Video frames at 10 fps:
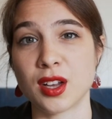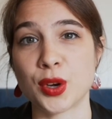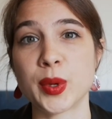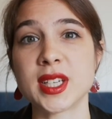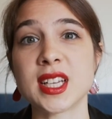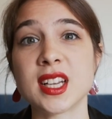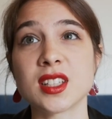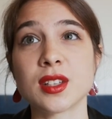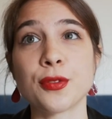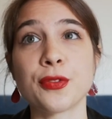we
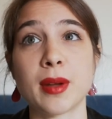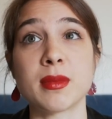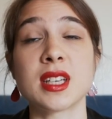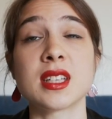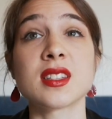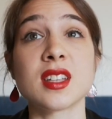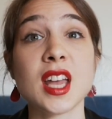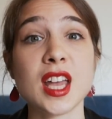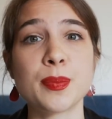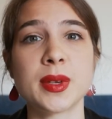need feminist
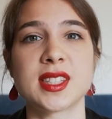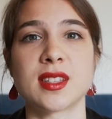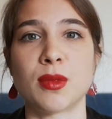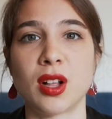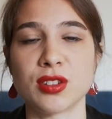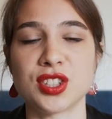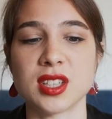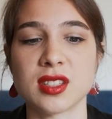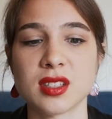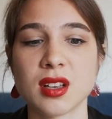
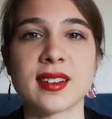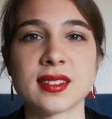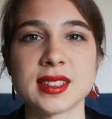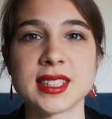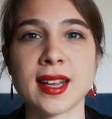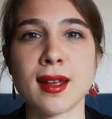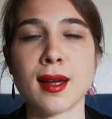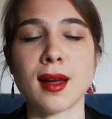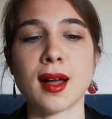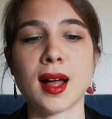epistemologies.
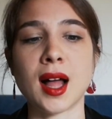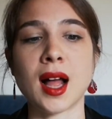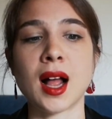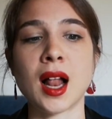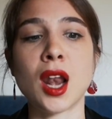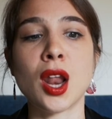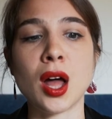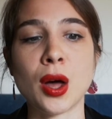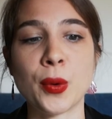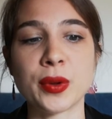They
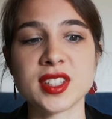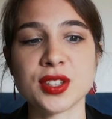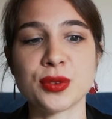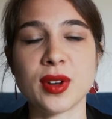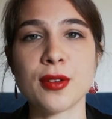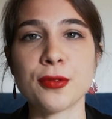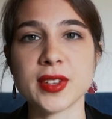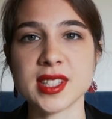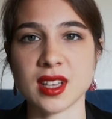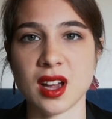allow to
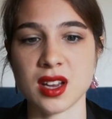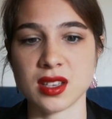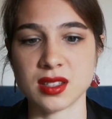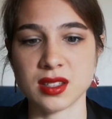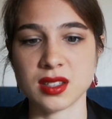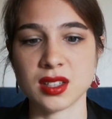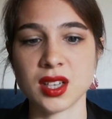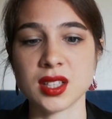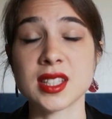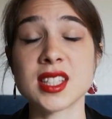emphasize
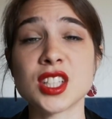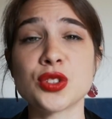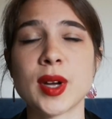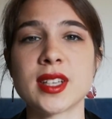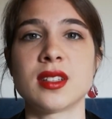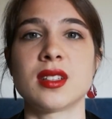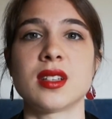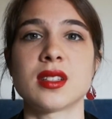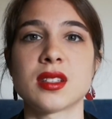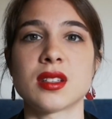the
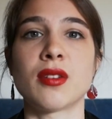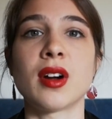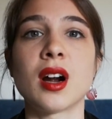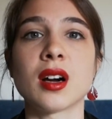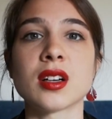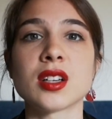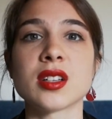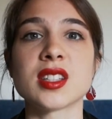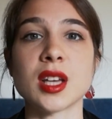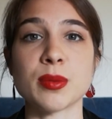situatedness of our
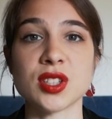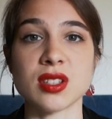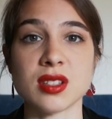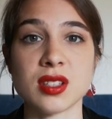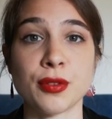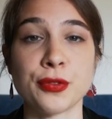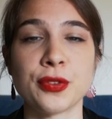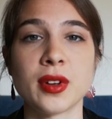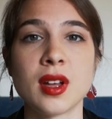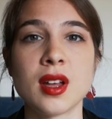conceptions of
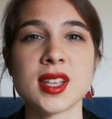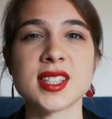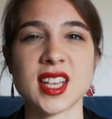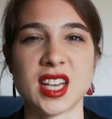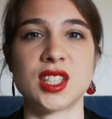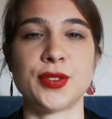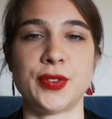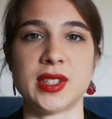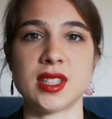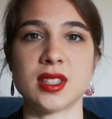
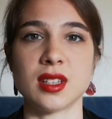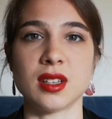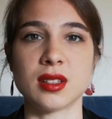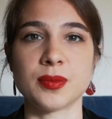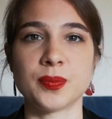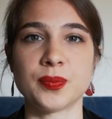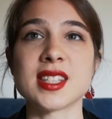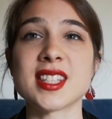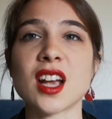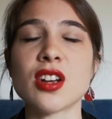scientificity.
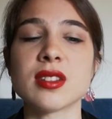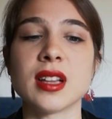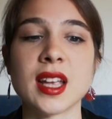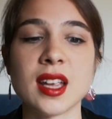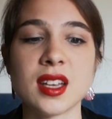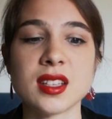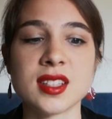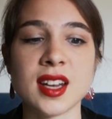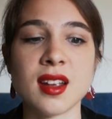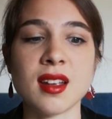Secondly,
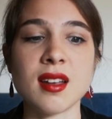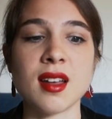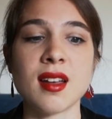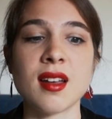they